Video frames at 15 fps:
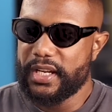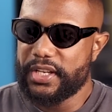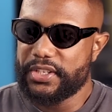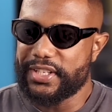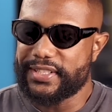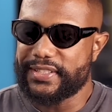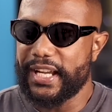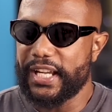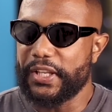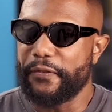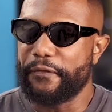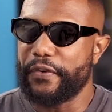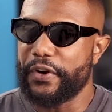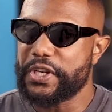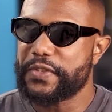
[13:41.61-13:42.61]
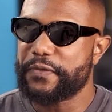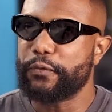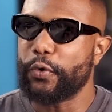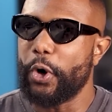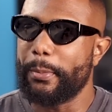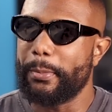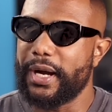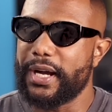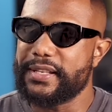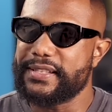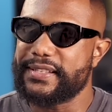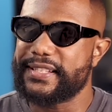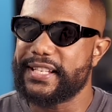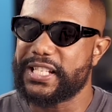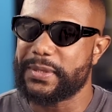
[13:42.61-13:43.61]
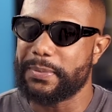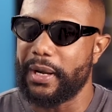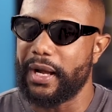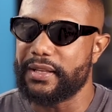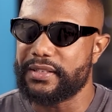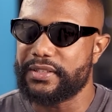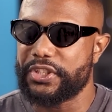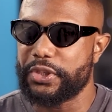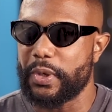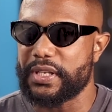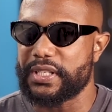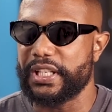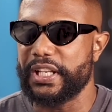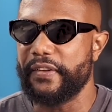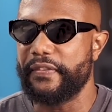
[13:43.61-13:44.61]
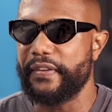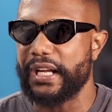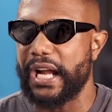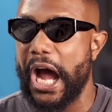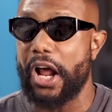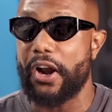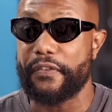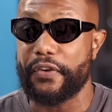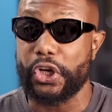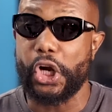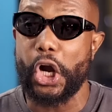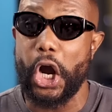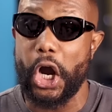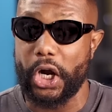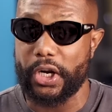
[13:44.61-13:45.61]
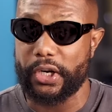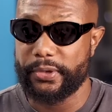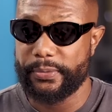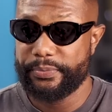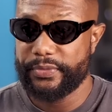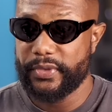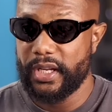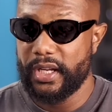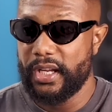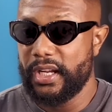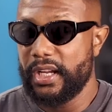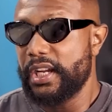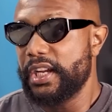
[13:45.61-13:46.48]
She said the first four months, six months, she was living out of her car. Yeah.